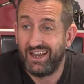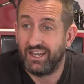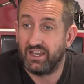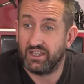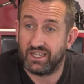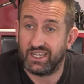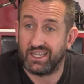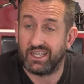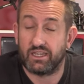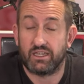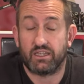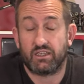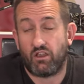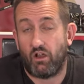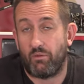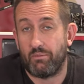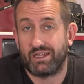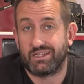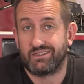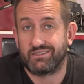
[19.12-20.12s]
Looking at the
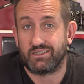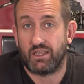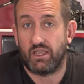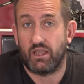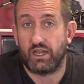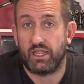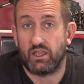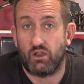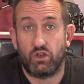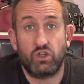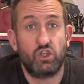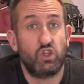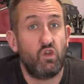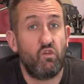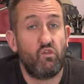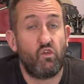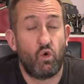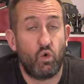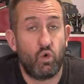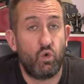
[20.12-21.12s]
comments early on,
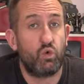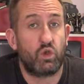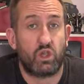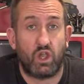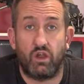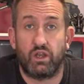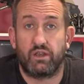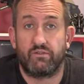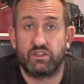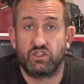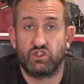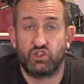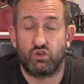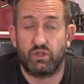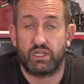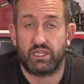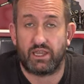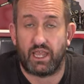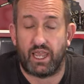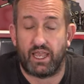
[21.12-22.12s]
you've all kind of
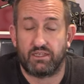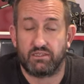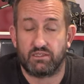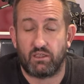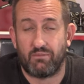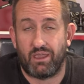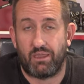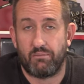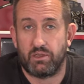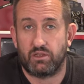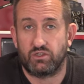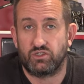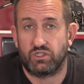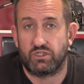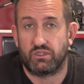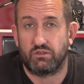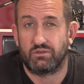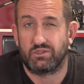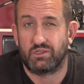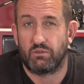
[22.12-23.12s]
enjoyed that, so maybe I
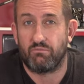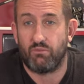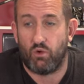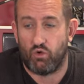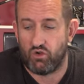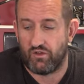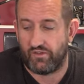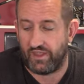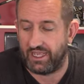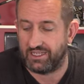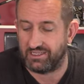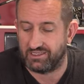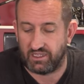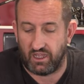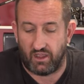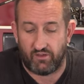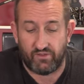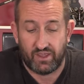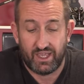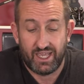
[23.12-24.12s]
should do some more of that
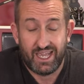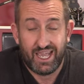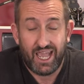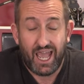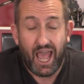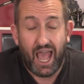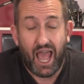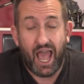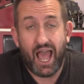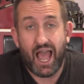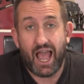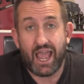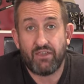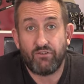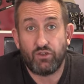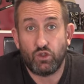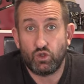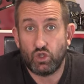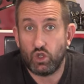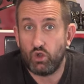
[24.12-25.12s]
stuff.
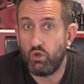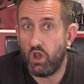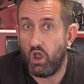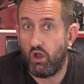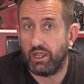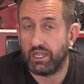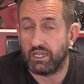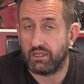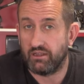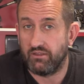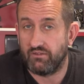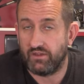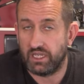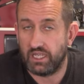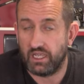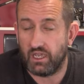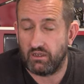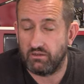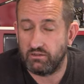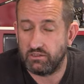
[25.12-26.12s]
If you do like the
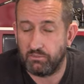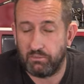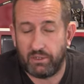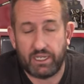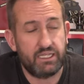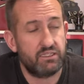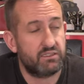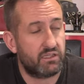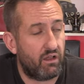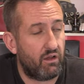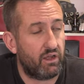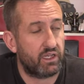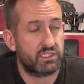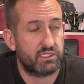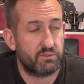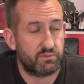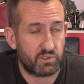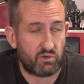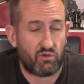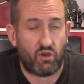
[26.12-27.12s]
videos, please like,
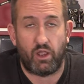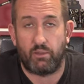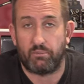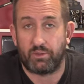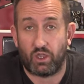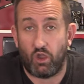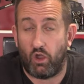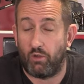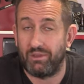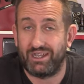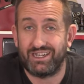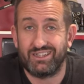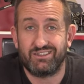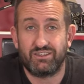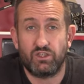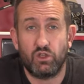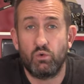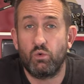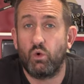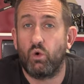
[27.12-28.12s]
subscribe, comment,
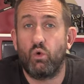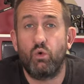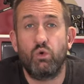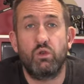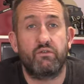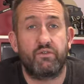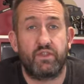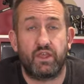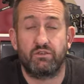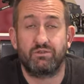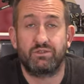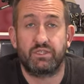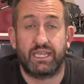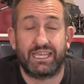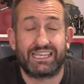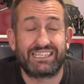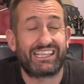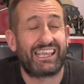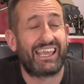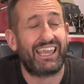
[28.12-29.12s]
do all of those
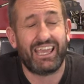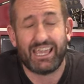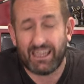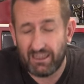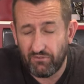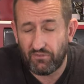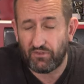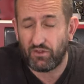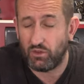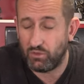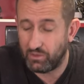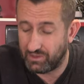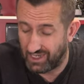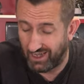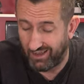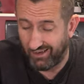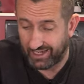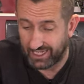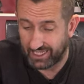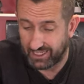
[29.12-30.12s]
things if you would
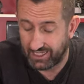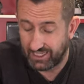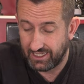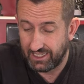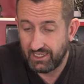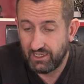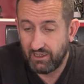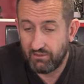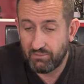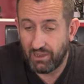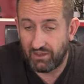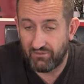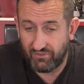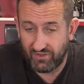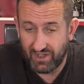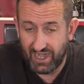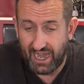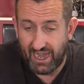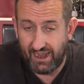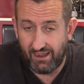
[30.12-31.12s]
like. But for
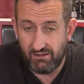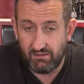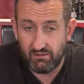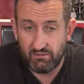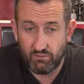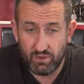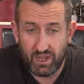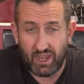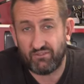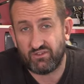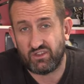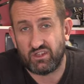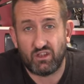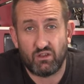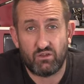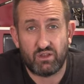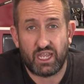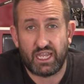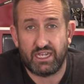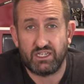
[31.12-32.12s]
now, we have to
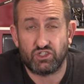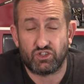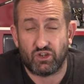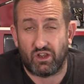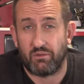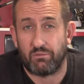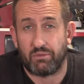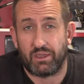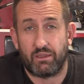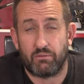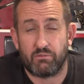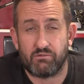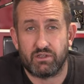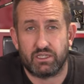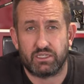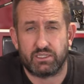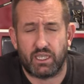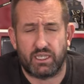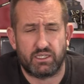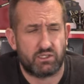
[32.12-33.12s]
do the intro bit where
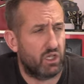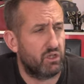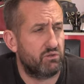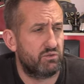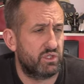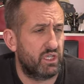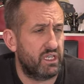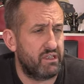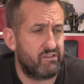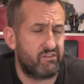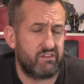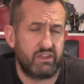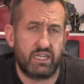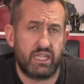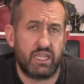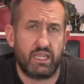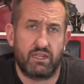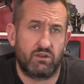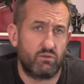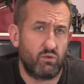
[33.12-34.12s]
it says
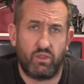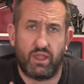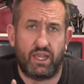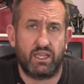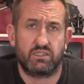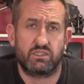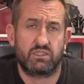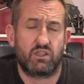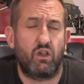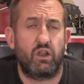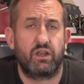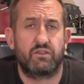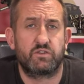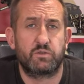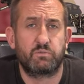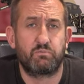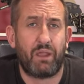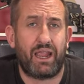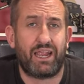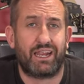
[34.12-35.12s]
OC3D and all that kind of
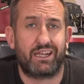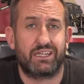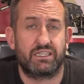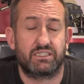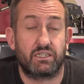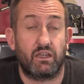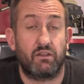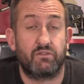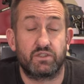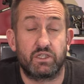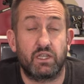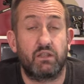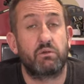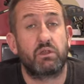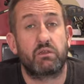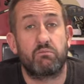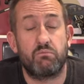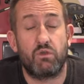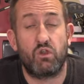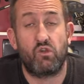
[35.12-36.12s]
spangly stuff so that we
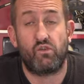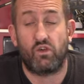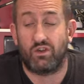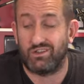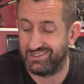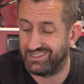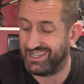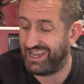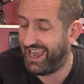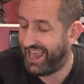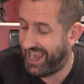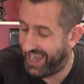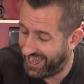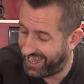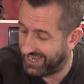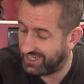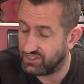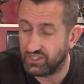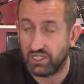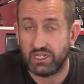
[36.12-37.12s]
can move on to
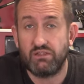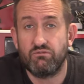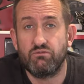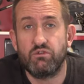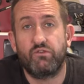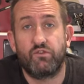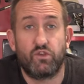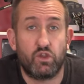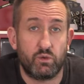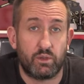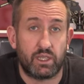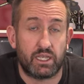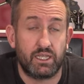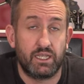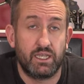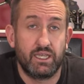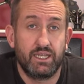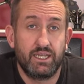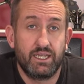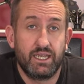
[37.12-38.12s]
actually reviewing
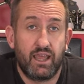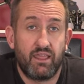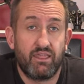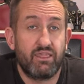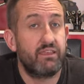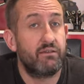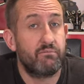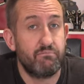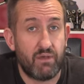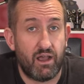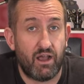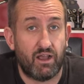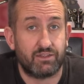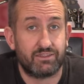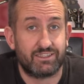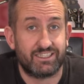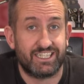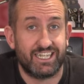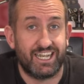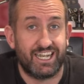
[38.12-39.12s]
the
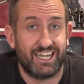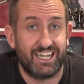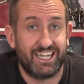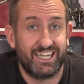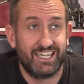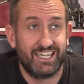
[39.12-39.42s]
Master.